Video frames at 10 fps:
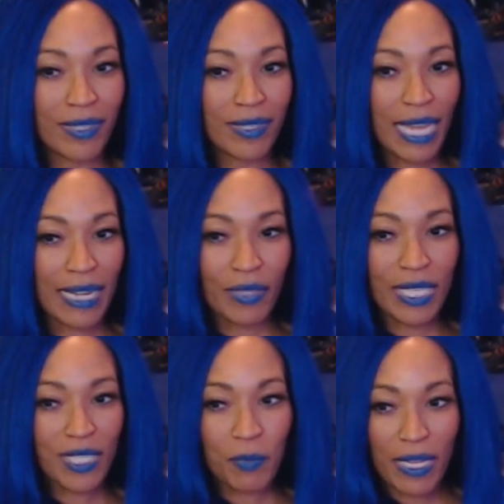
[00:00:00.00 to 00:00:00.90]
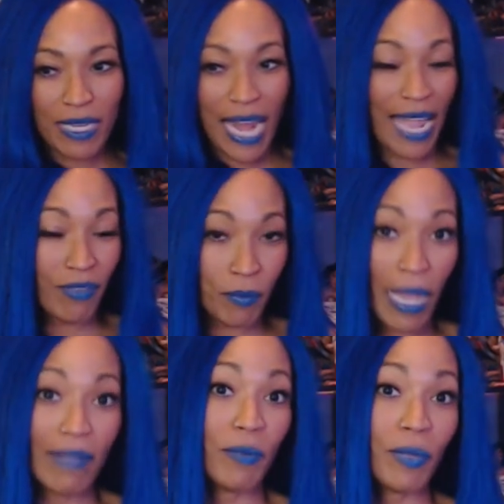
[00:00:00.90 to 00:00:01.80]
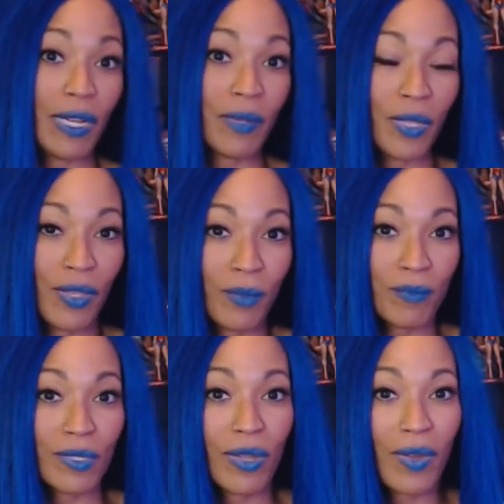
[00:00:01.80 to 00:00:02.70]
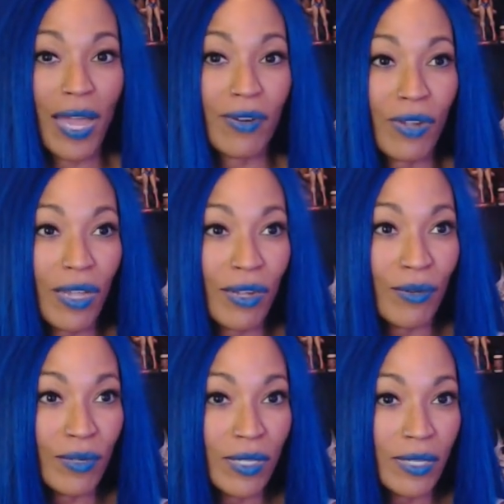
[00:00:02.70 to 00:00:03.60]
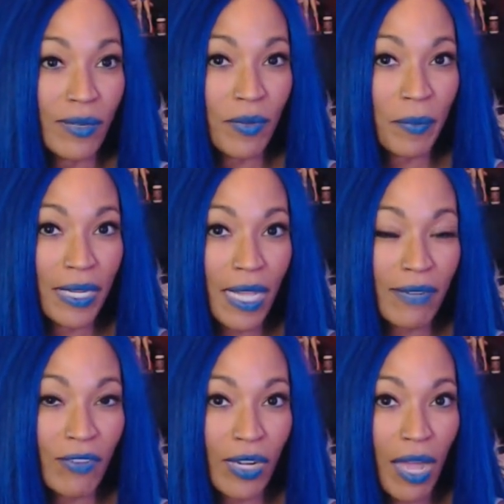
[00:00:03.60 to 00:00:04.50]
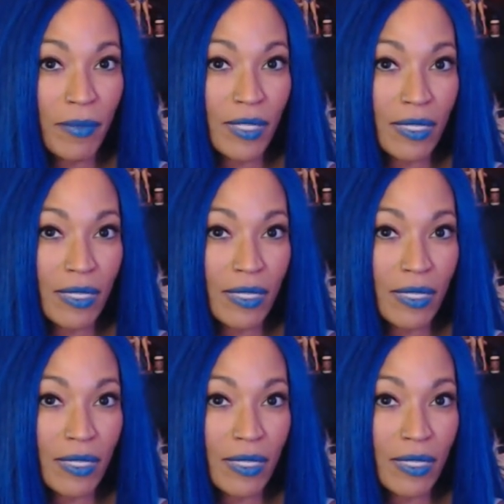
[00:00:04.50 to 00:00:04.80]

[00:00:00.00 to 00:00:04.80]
I don't think he's played it. I haven't played it with him, so I don't know. We've been kind of on opposite